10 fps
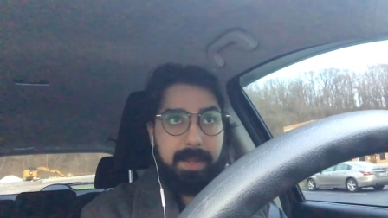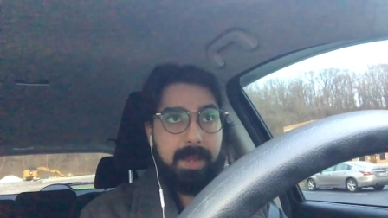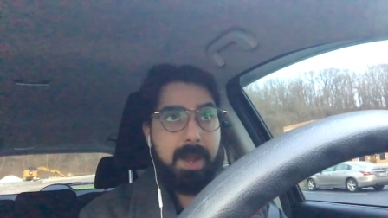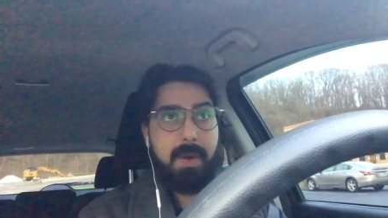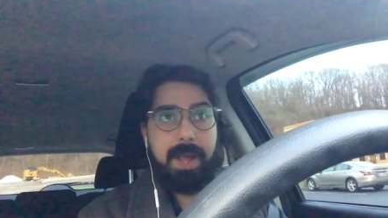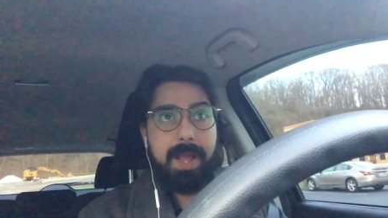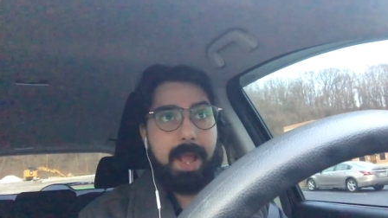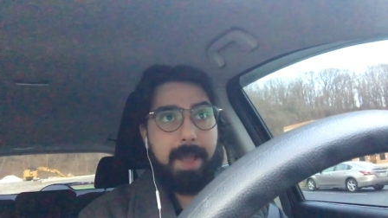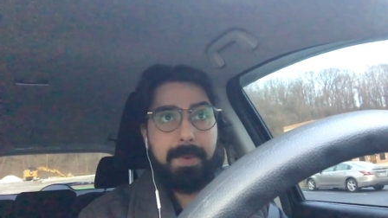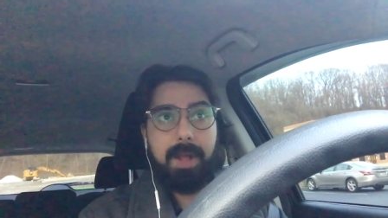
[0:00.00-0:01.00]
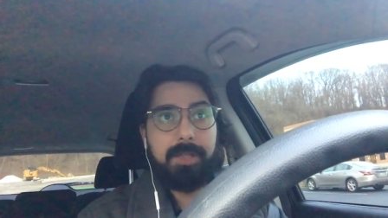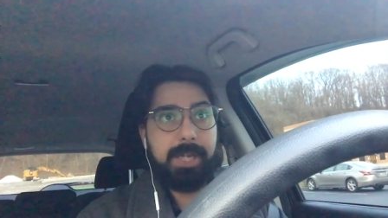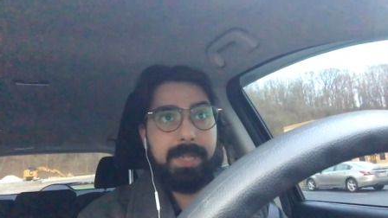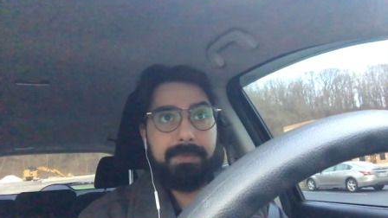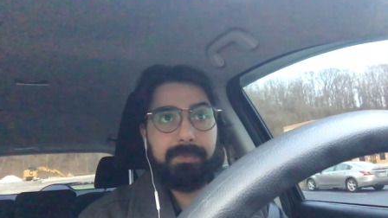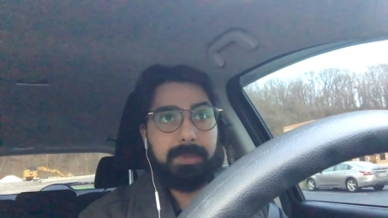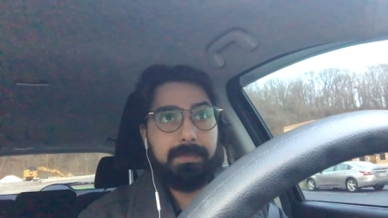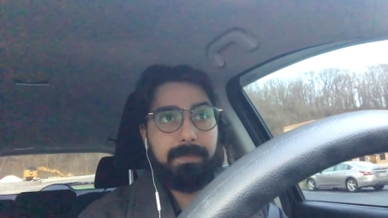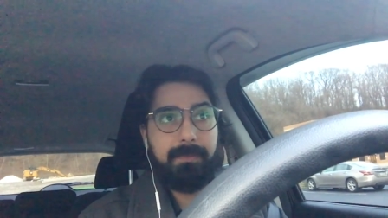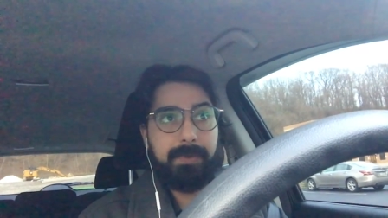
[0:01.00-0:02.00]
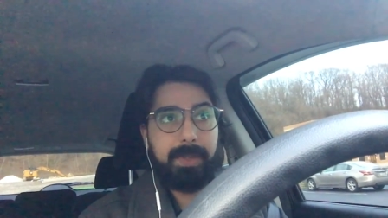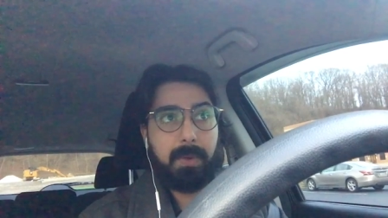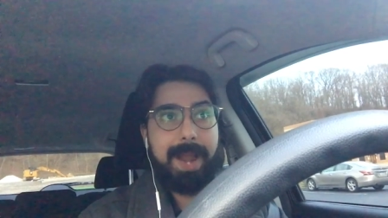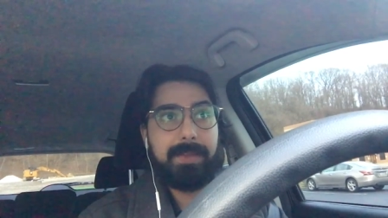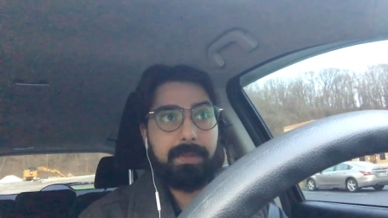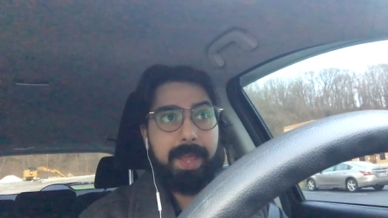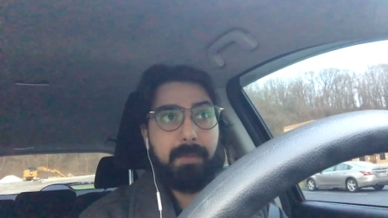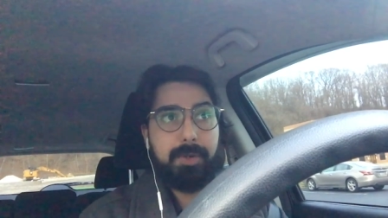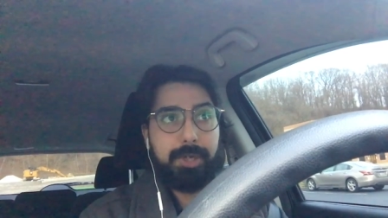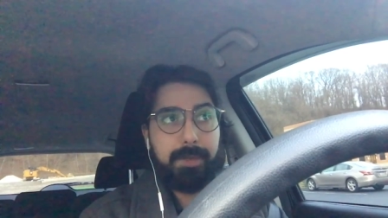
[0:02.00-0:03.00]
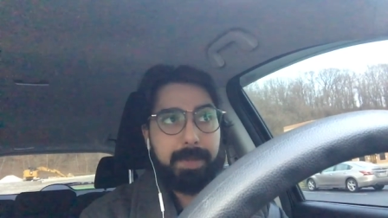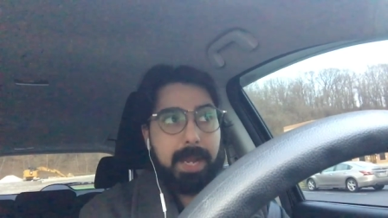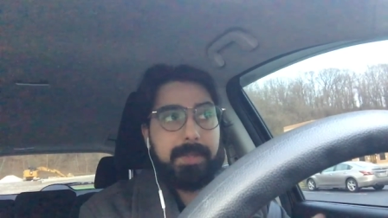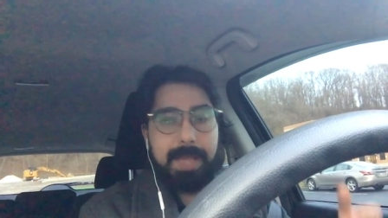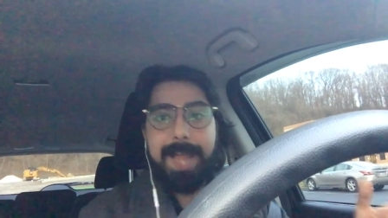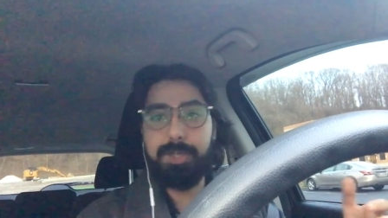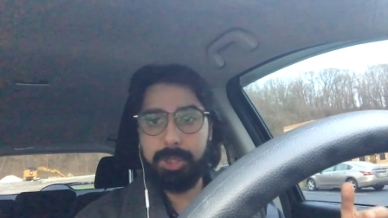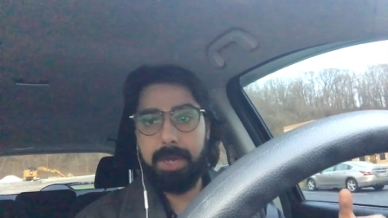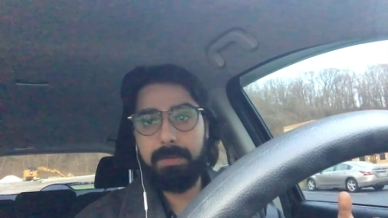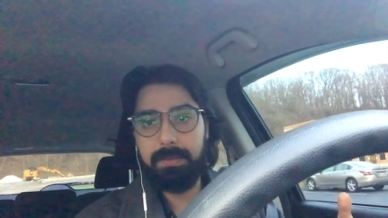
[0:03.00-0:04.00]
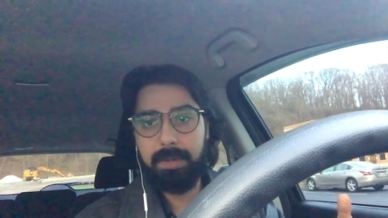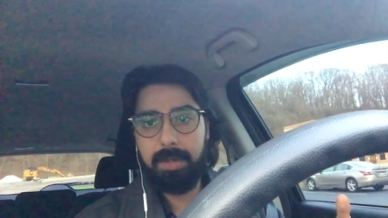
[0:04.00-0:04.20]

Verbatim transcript: you know I apologize for for the crass language here but a sideshow